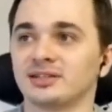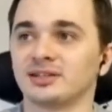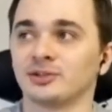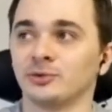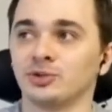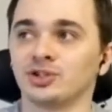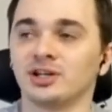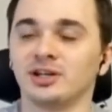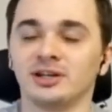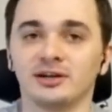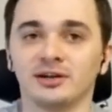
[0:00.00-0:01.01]
Another
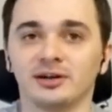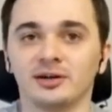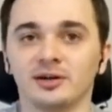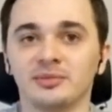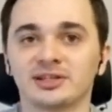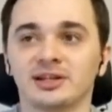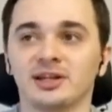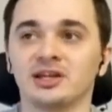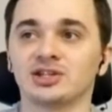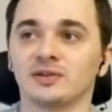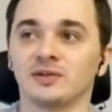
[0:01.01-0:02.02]
interesting case
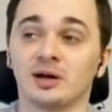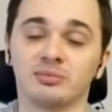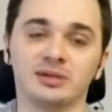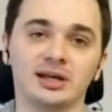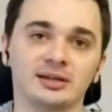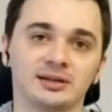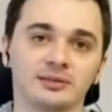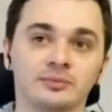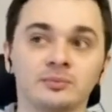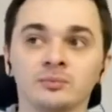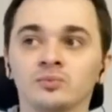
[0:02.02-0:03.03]

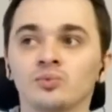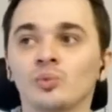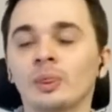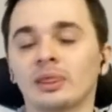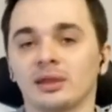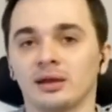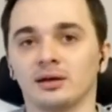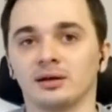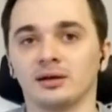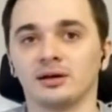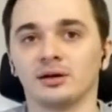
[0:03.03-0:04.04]
is the case
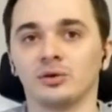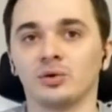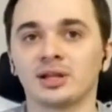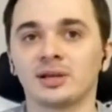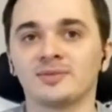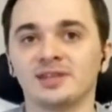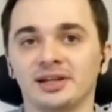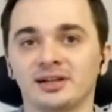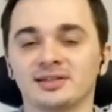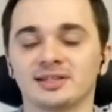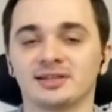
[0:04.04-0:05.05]
of
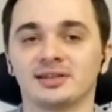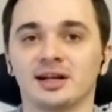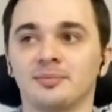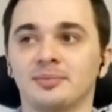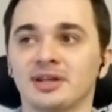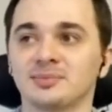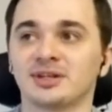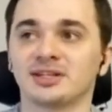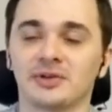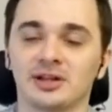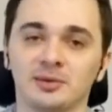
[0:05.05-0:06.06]
eternal
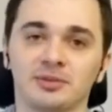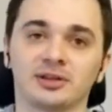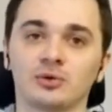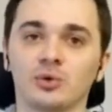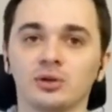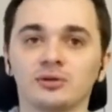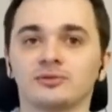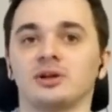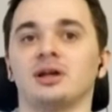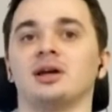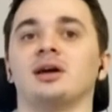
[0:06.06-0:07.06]
or
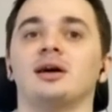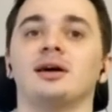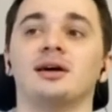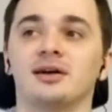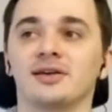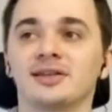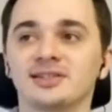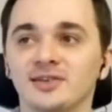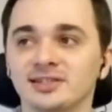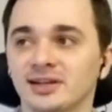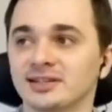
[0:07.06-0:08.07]
endless update.
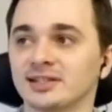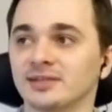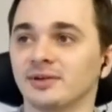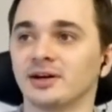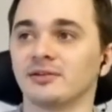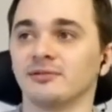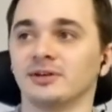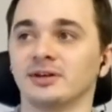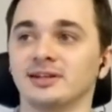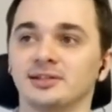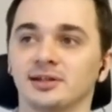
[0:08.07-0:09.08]
This is
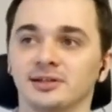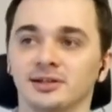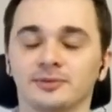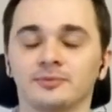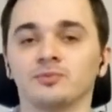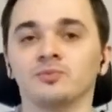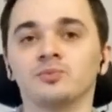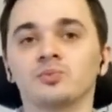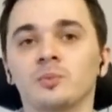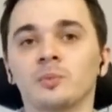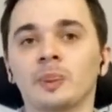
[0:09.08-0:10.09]
what we saw on a
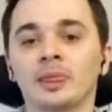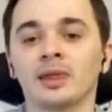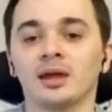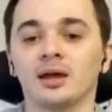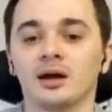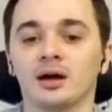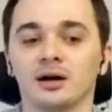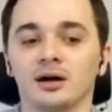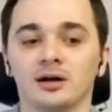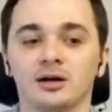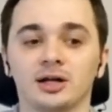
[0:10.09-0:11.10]
number of
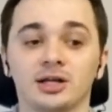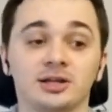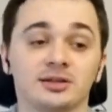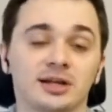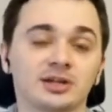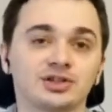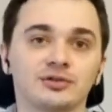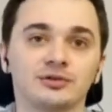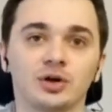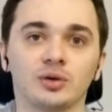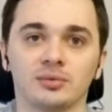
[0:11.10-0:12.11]
different devices, but let's
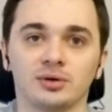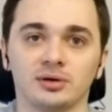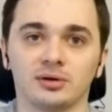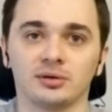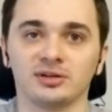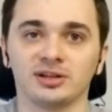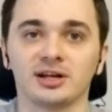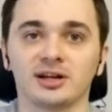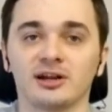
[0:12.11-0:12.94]
talk about